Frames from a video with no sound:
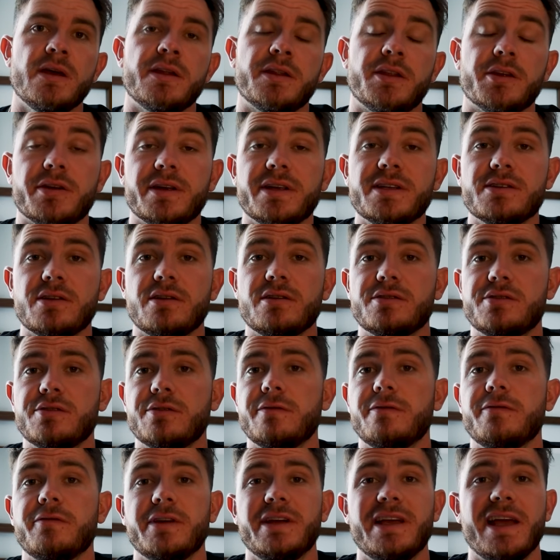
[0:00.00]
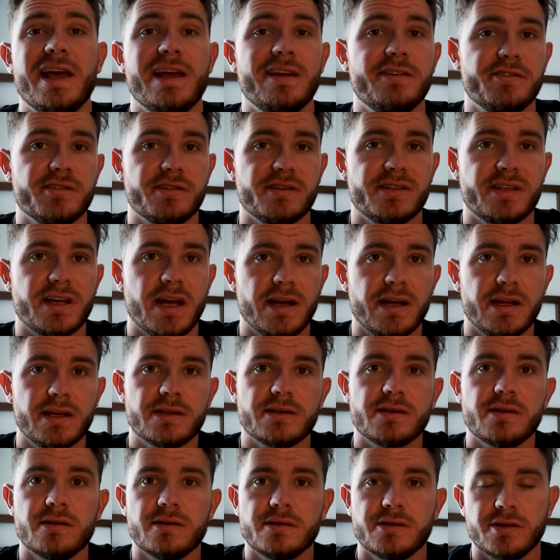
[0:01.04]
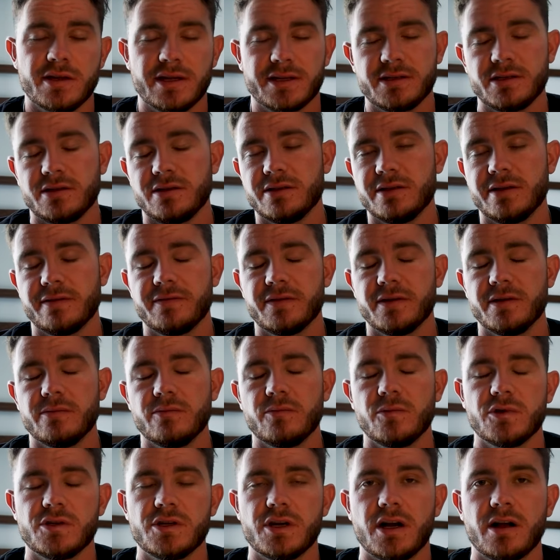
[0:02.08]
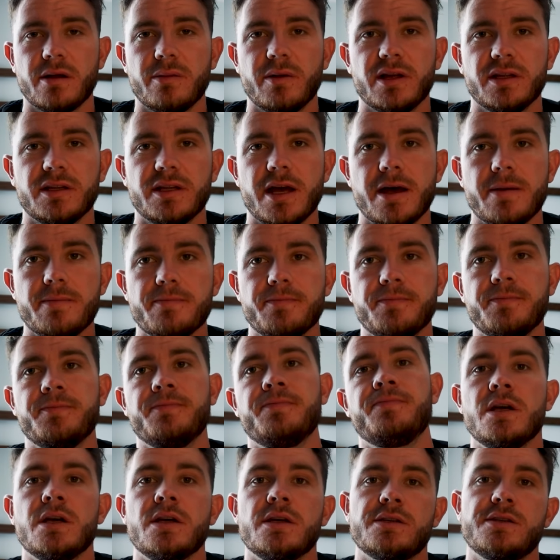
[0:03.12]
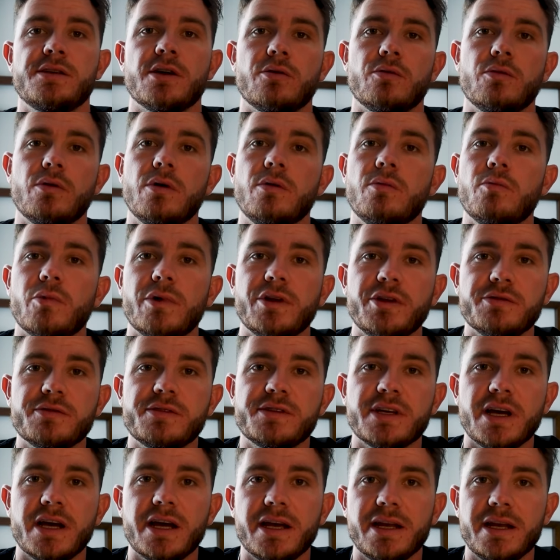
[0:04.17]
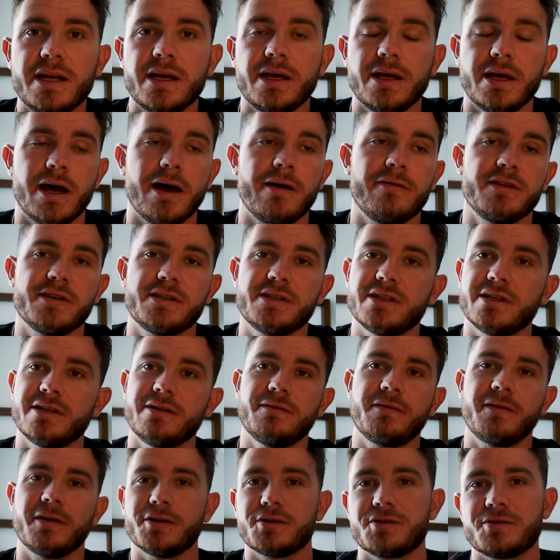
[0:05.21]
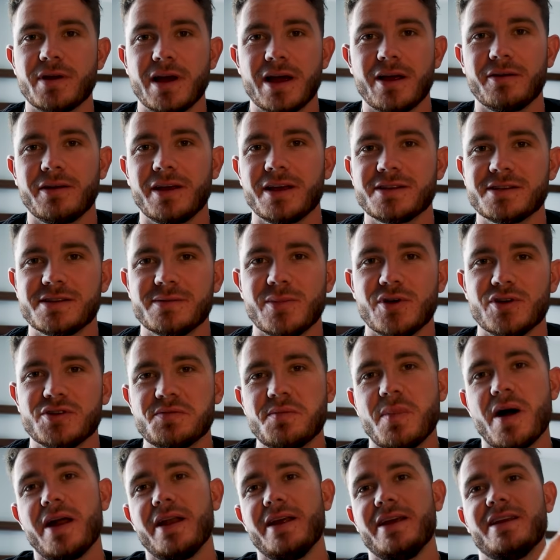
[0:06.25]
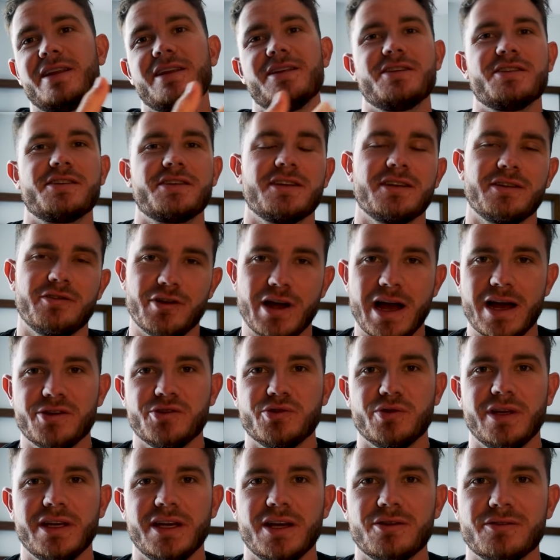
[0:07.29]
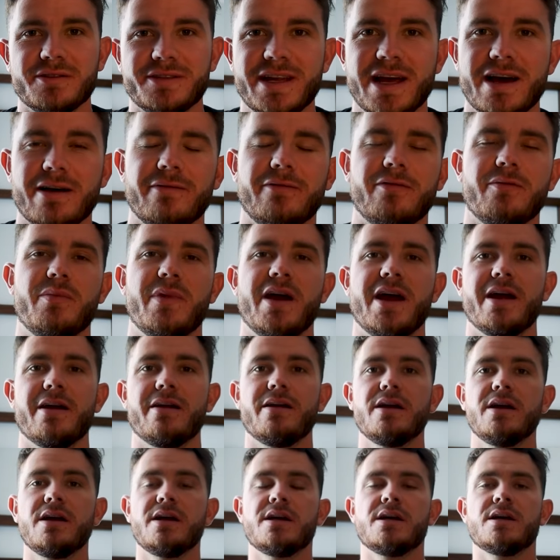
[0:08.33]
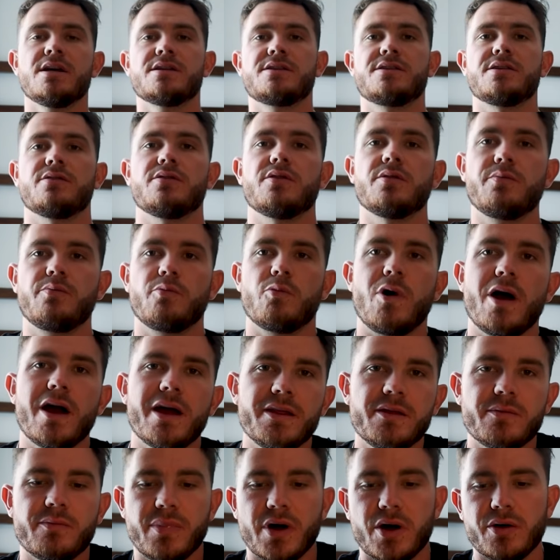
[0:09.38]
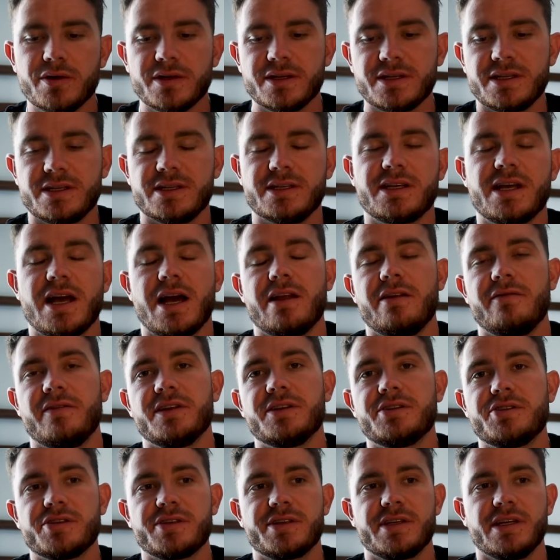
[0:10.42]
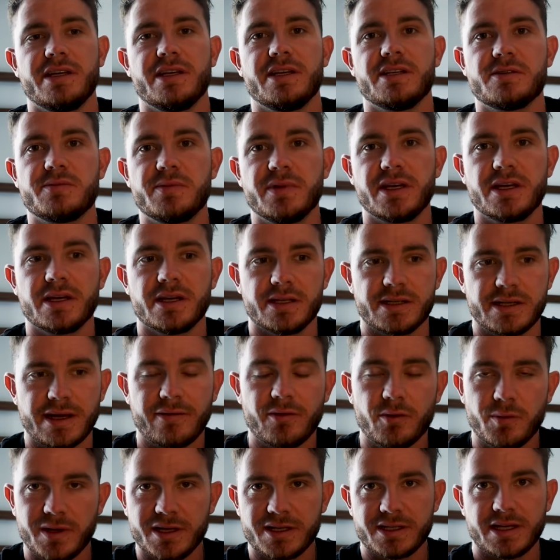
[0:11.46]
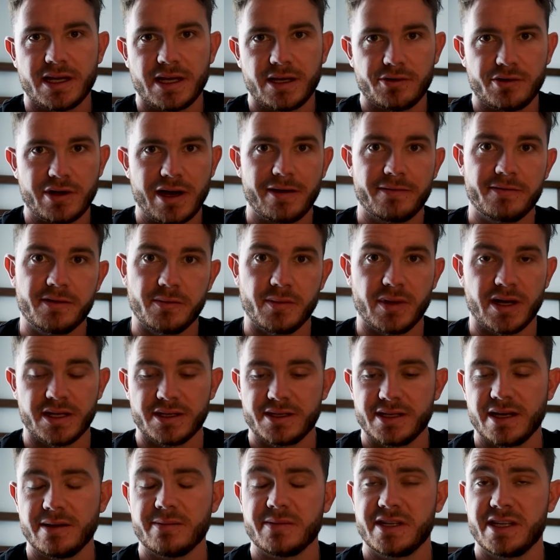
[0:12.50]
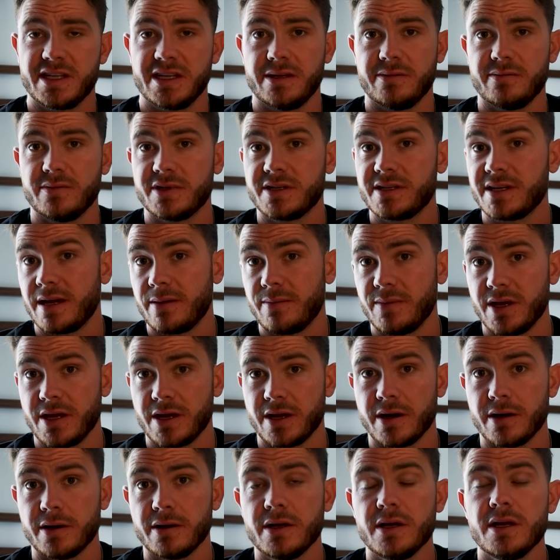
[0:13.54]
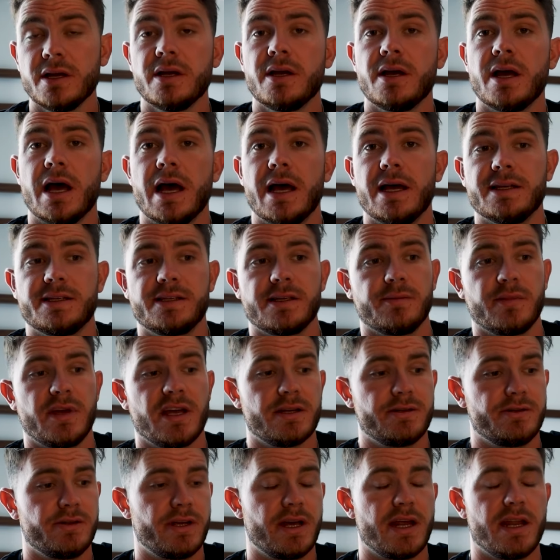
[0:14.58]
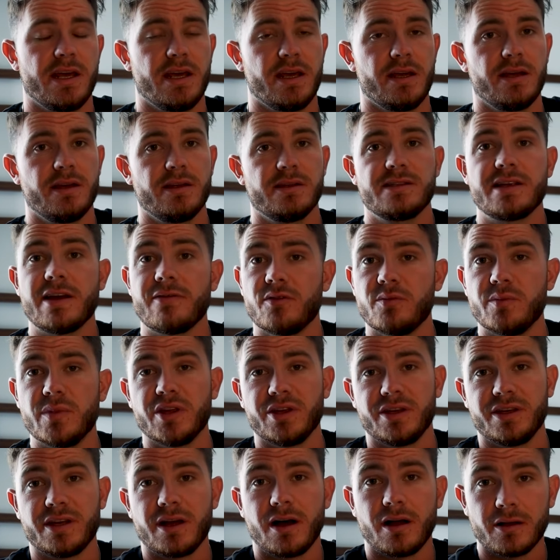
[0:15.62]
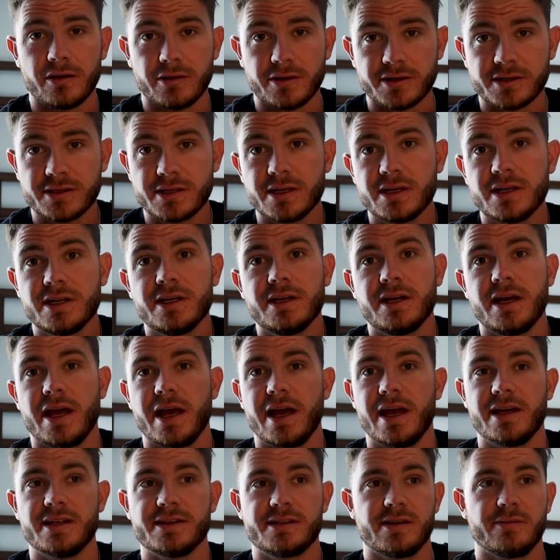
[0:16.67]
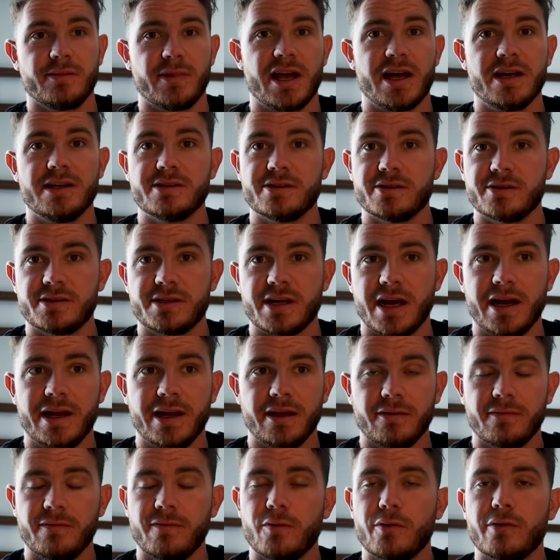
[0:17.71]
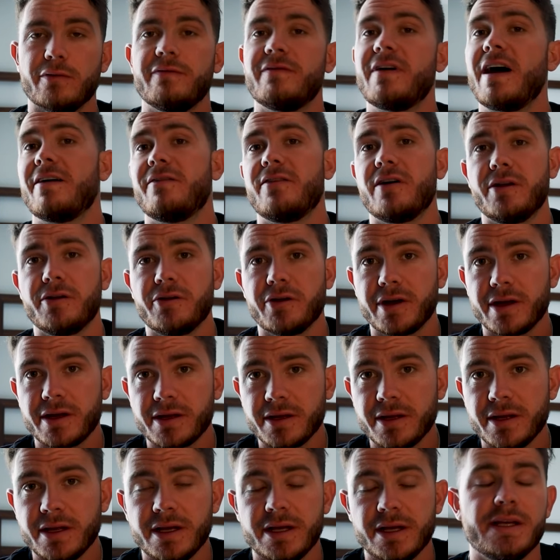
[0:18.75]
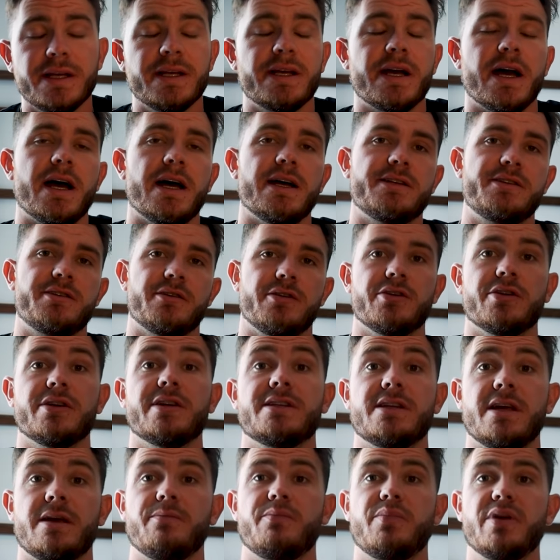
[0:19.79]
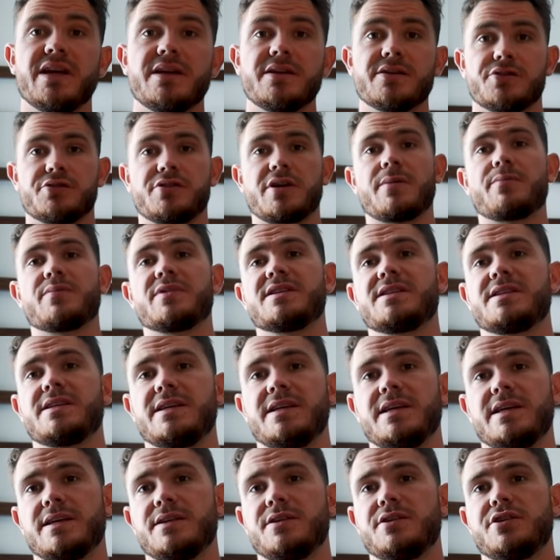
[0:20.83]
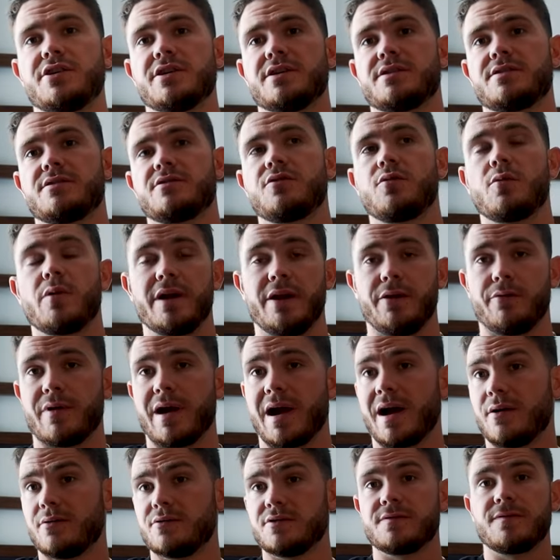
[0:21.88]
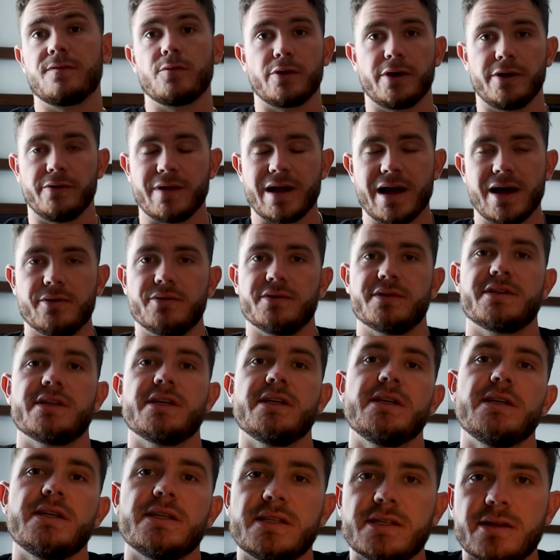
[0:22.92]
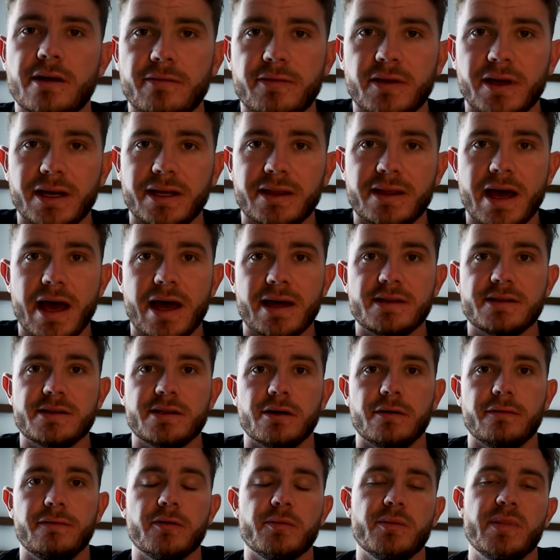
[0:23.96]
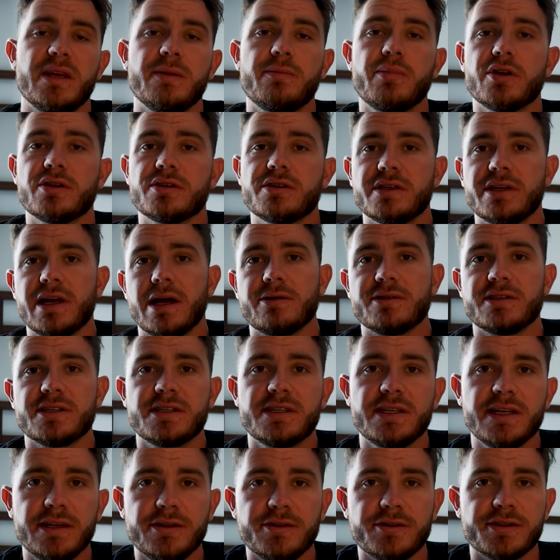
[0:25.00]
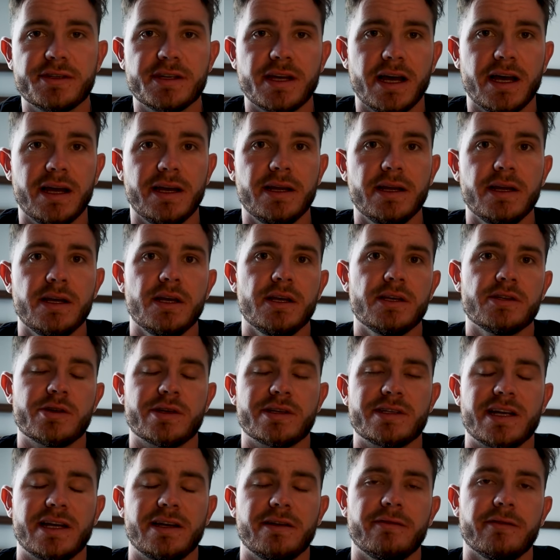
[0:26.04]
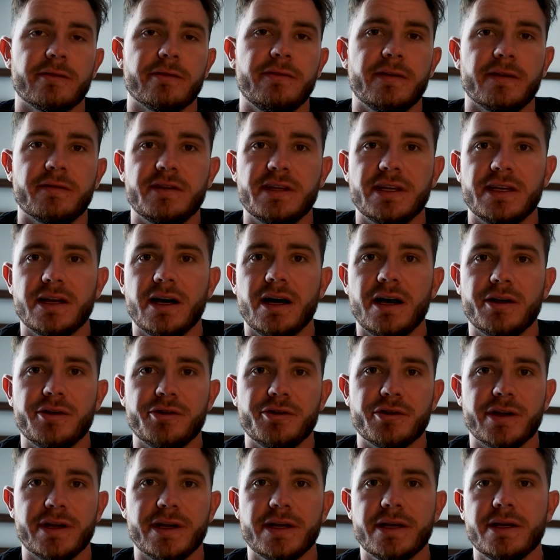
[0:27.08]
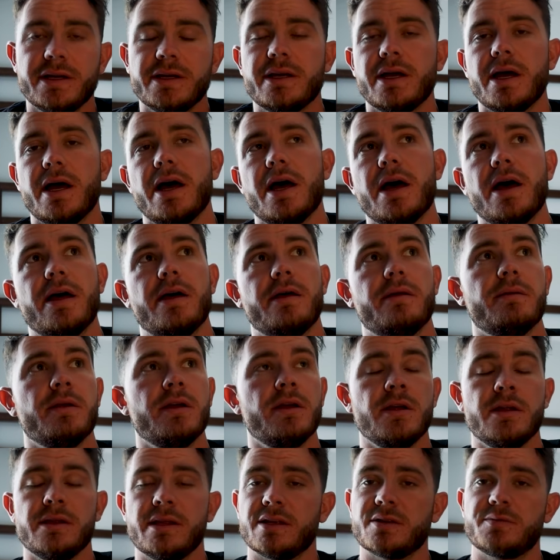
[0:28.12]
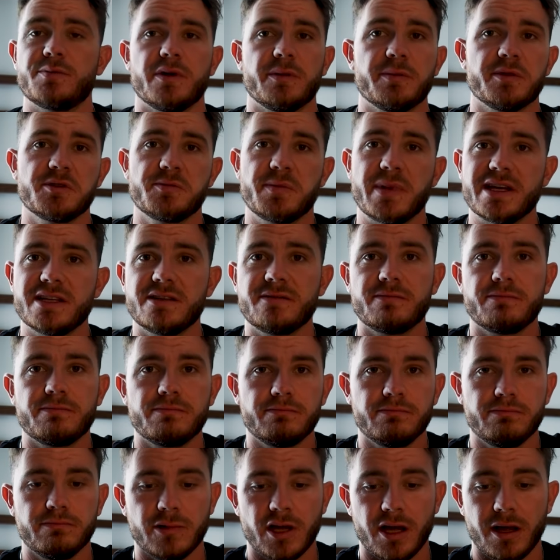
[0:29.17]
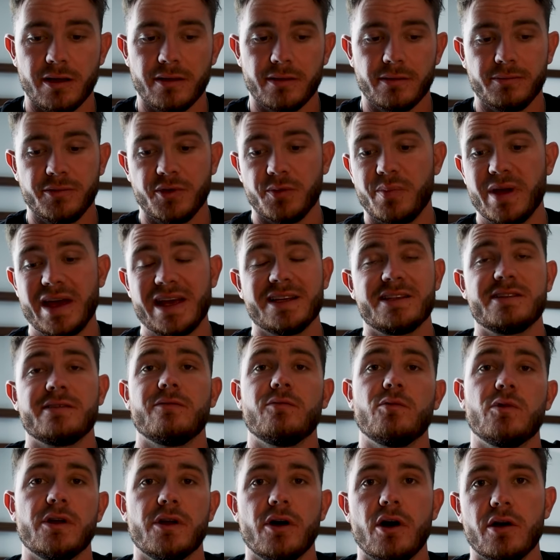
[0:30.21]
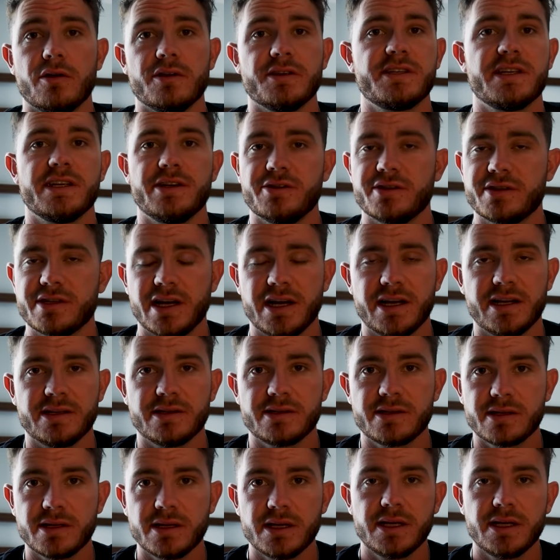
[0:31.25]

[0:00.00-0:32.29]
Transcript: There is also free agent signings, so that's a little different. We'll talk about that. So when you sign, obviously first round gets the most money and it just can gradually goes down from there. So the, why the bonus is kind of interesting is because everybody's getting drafted by the same team the same year. Uh, some guys are getting $7 million and some guys are signing for 500. Uh, so there is a big discrepancy in just 20 rounds, 40 rounds, stuff like that. So for me personally, I was a senior sign, so I signed for 1500. Uh, that's pretty much base, uh, the base of what all the senior signs